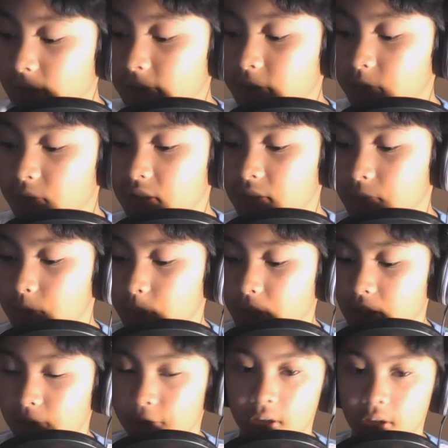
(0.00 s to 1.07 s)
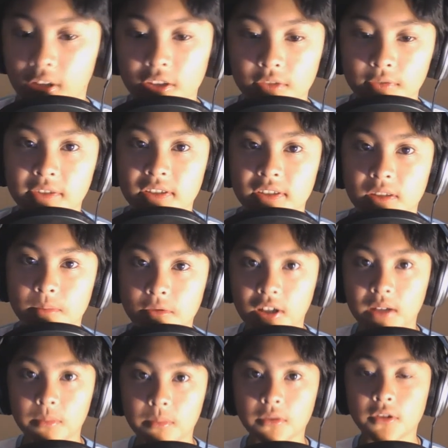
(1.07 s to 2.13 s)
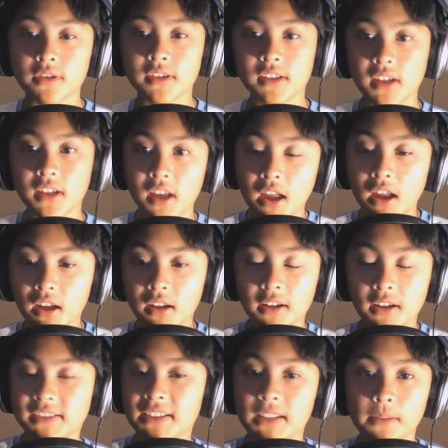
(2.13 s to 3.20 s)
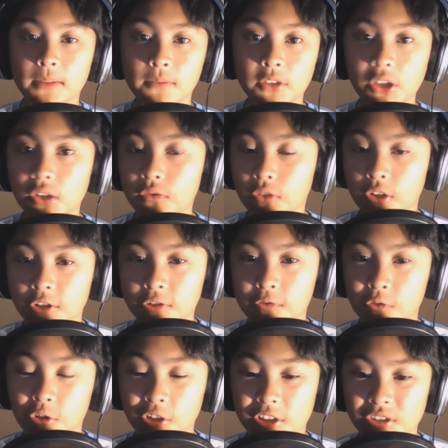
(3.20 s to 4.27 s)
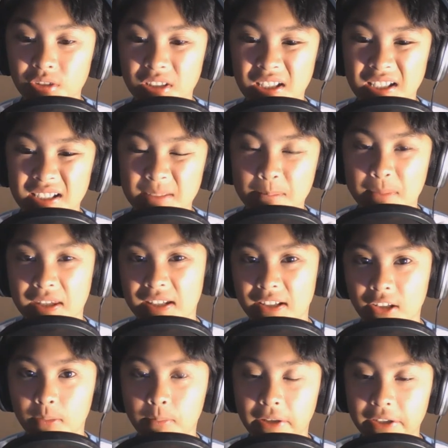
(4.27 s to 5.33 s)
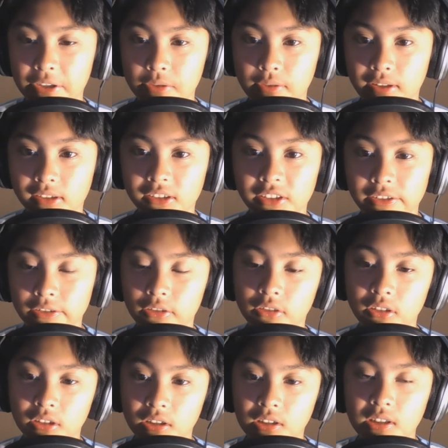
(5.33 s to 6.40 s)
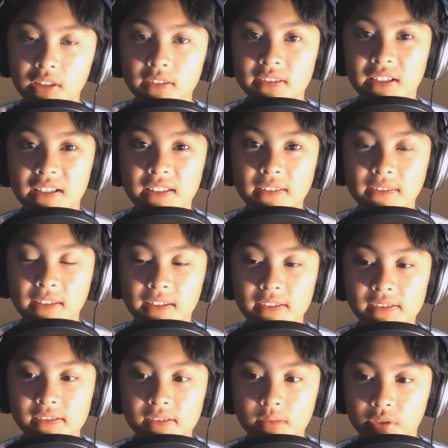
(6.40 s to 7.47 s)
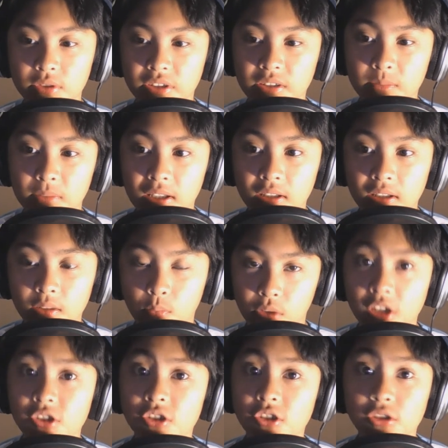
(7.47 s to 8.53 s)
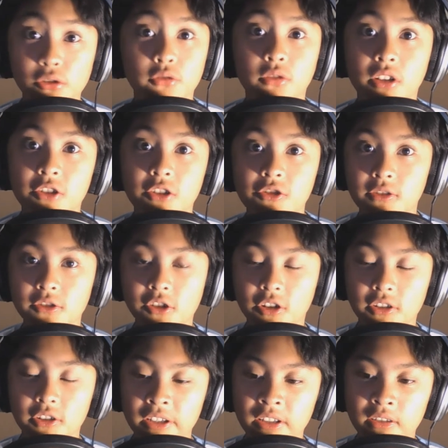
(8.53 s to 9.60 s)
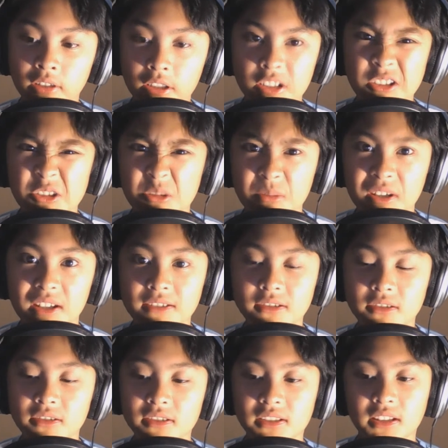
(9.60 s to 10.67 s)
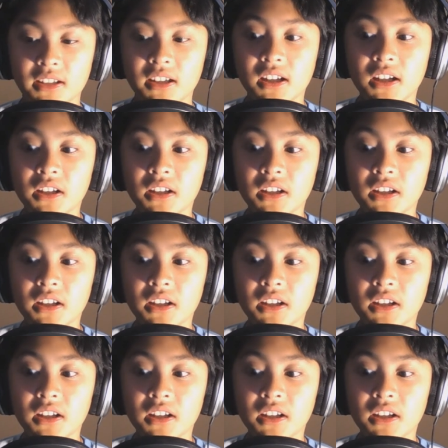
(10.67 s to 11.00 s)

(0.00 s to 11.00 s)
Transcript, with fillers: do a giveaway for 150 subscribers, a of video for 140. So I kind of made it up by doing little tiny things within my 100 to 200 journey on YouTube, I guess you could say.